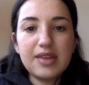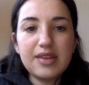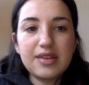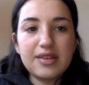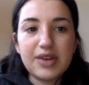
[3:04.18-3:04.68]

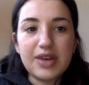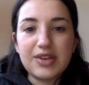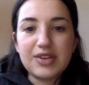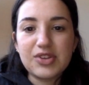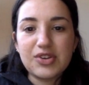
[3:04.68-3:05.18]
So yeah,
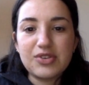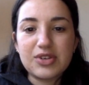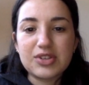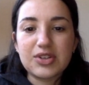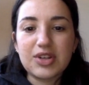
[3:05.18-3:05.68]
there's the
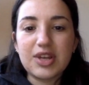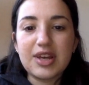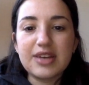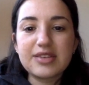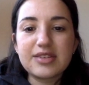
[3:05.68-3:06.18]
nutritional
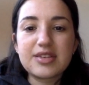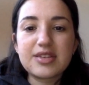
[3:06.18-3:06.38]
yeast.